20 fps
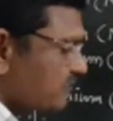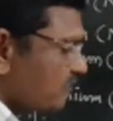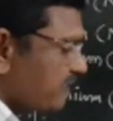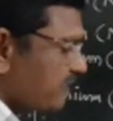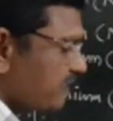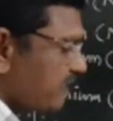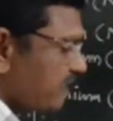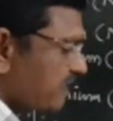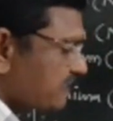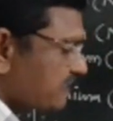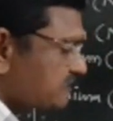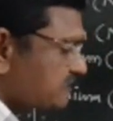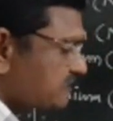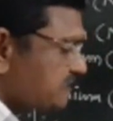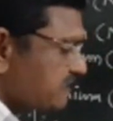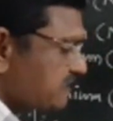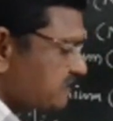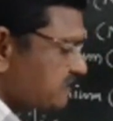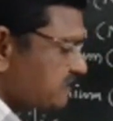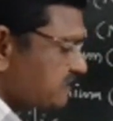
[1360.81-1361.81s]
Okay,
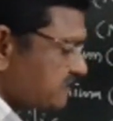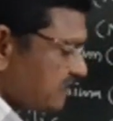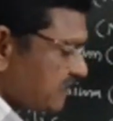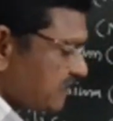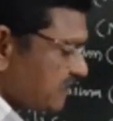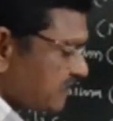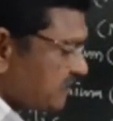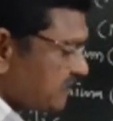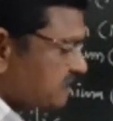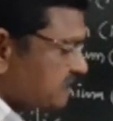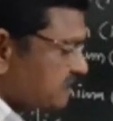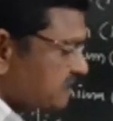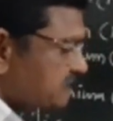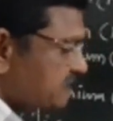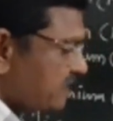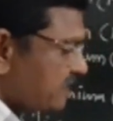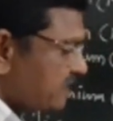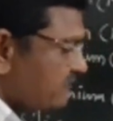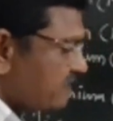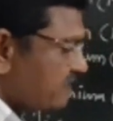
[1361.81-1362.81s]
6,
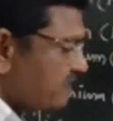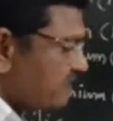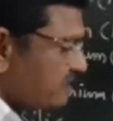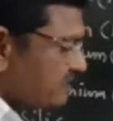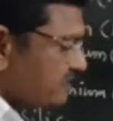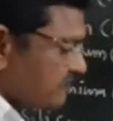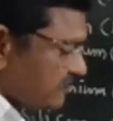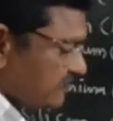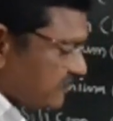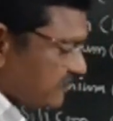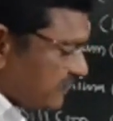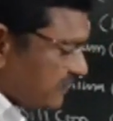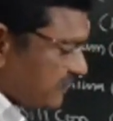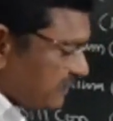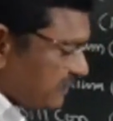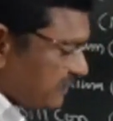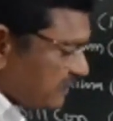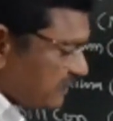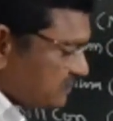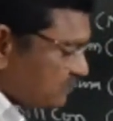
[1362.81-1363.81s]
7,
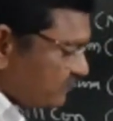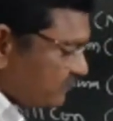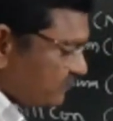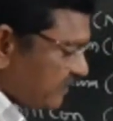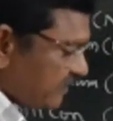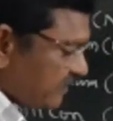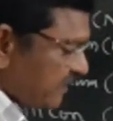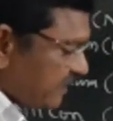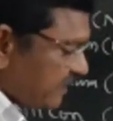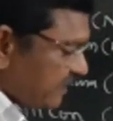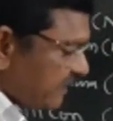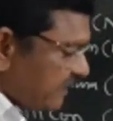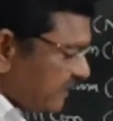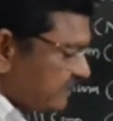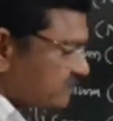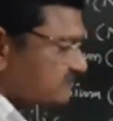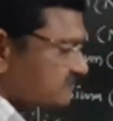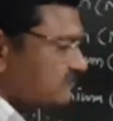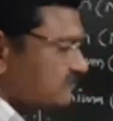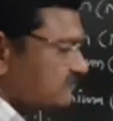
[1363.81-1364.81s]
and also with
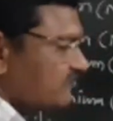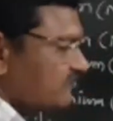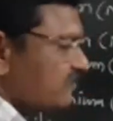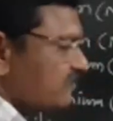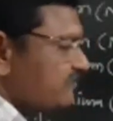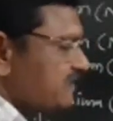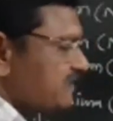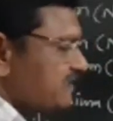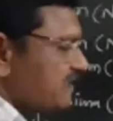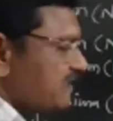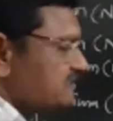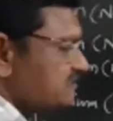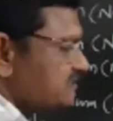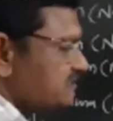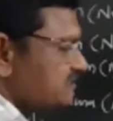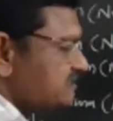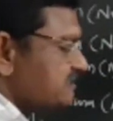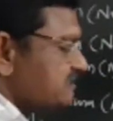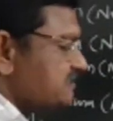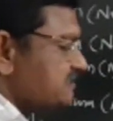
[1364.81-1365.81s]
8. Why? Because
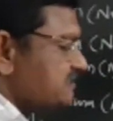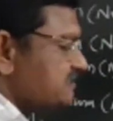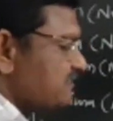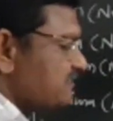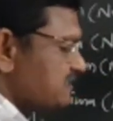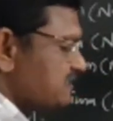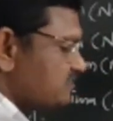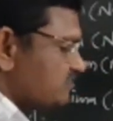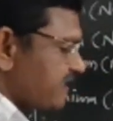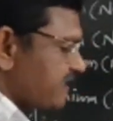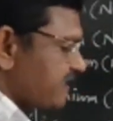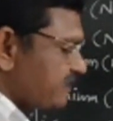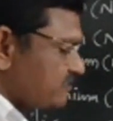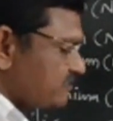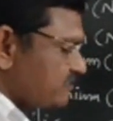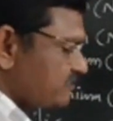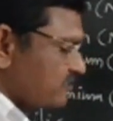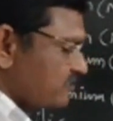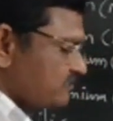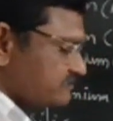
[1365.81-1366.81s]
6 plus 2,
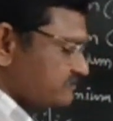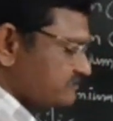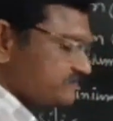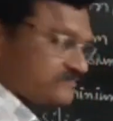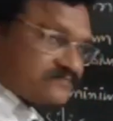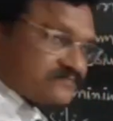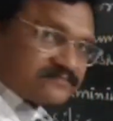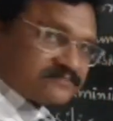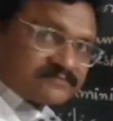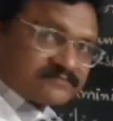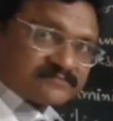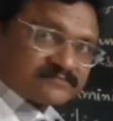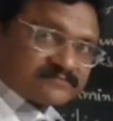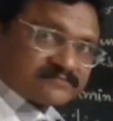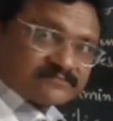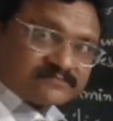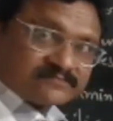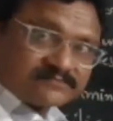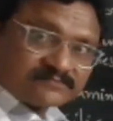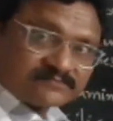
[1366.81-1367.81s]
8, no?
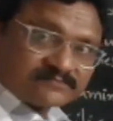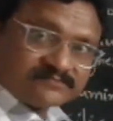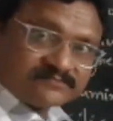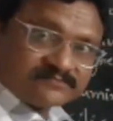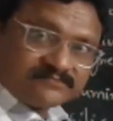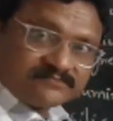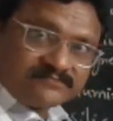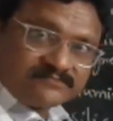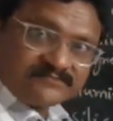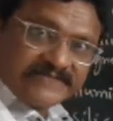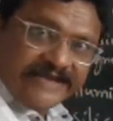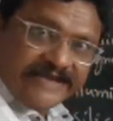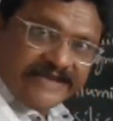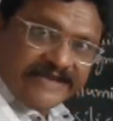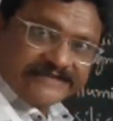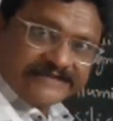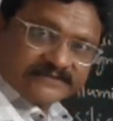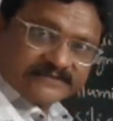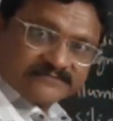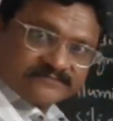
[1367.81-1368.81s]

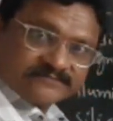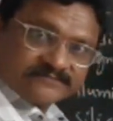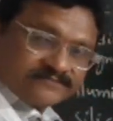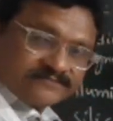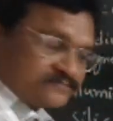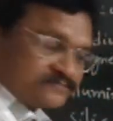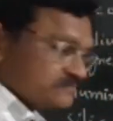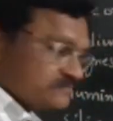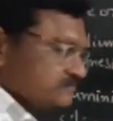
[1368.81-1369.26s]
8.